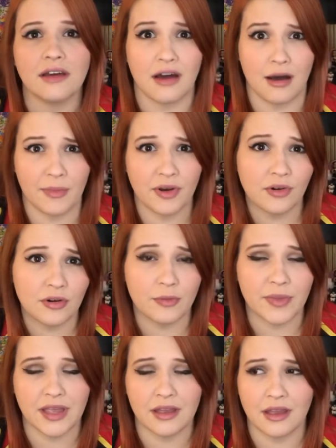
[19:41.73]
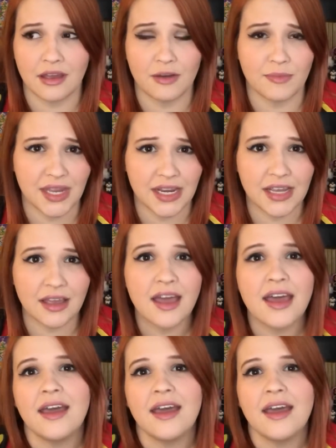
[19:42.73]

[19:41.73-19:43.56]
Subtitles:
comical and making it comedic,